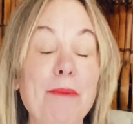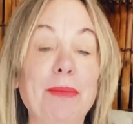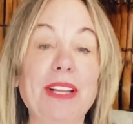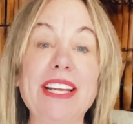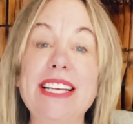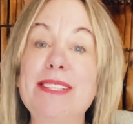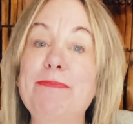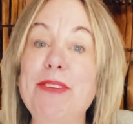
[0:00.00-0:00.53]

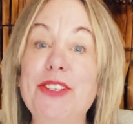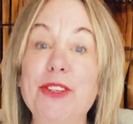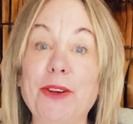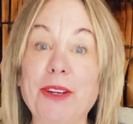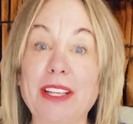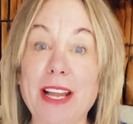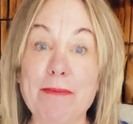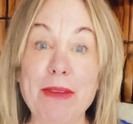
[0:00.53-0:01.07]
Please be sure
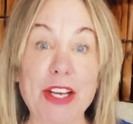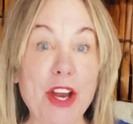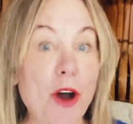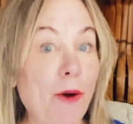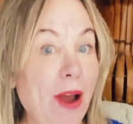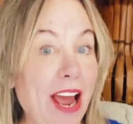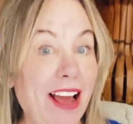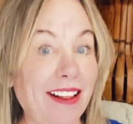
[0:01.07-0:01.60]
to let me
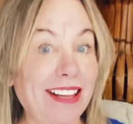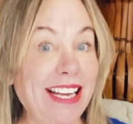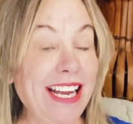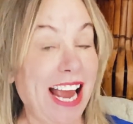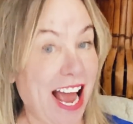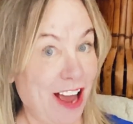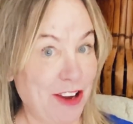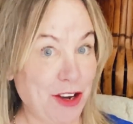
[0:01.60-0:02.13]
know, Allie,
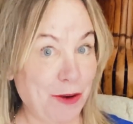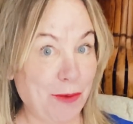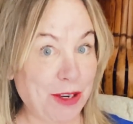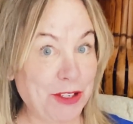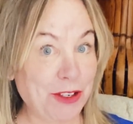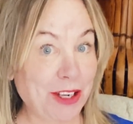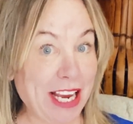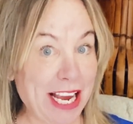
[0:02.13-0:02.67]
how your
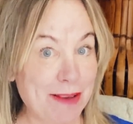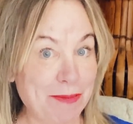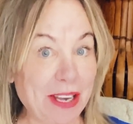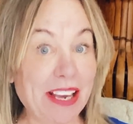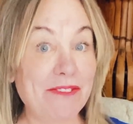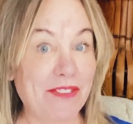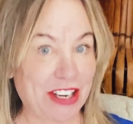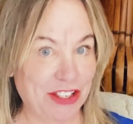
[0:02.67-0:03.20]
winter camping
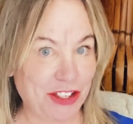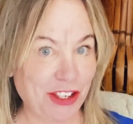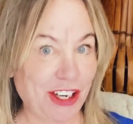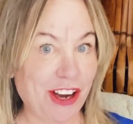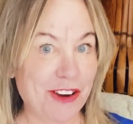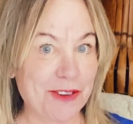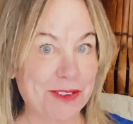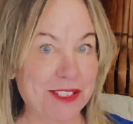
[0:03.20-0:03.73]
adventure
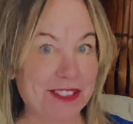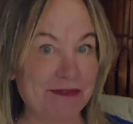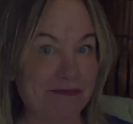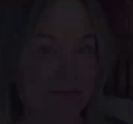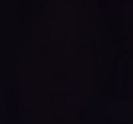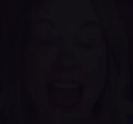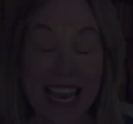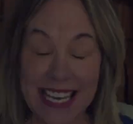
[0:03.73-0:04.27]
goes.
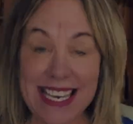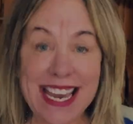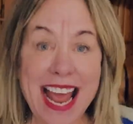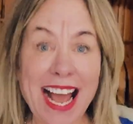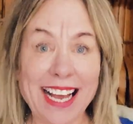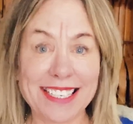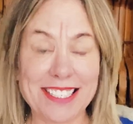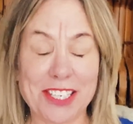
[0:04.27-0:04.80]

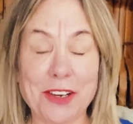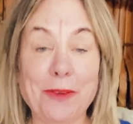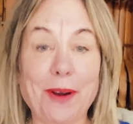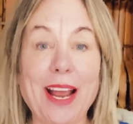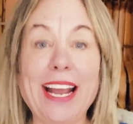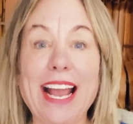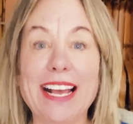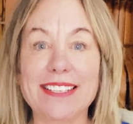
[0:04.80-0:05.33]
Next,
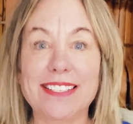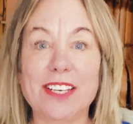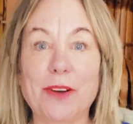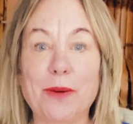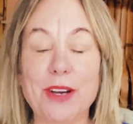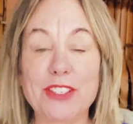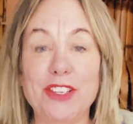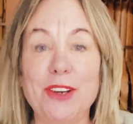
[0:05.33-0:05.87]
Greg asks a
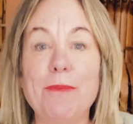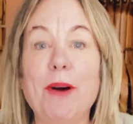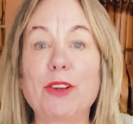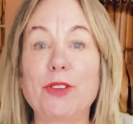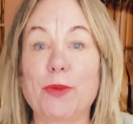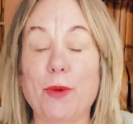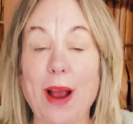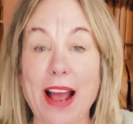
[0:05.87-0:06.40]
question
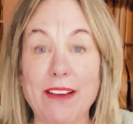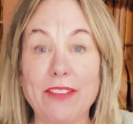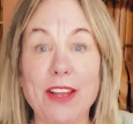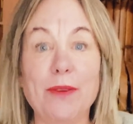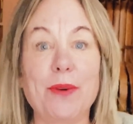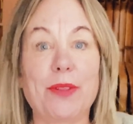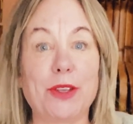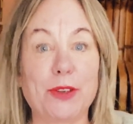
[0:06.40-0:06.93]
about
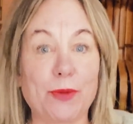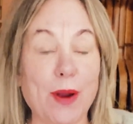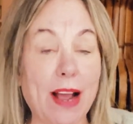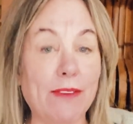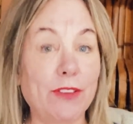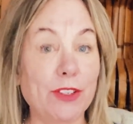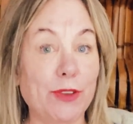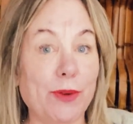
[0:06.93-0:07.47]
traveling with a
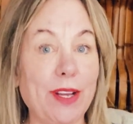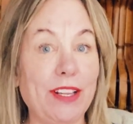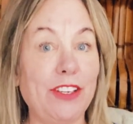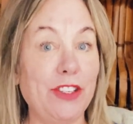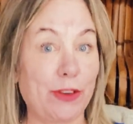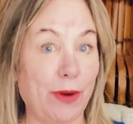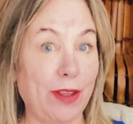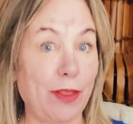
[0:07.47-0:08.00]
travel trailer
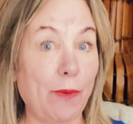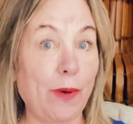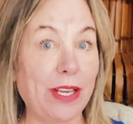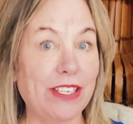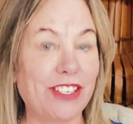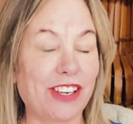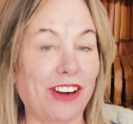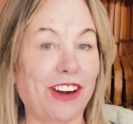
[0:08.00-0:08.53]
during the
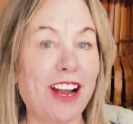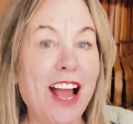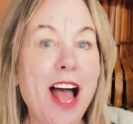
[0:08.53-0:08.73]
winter.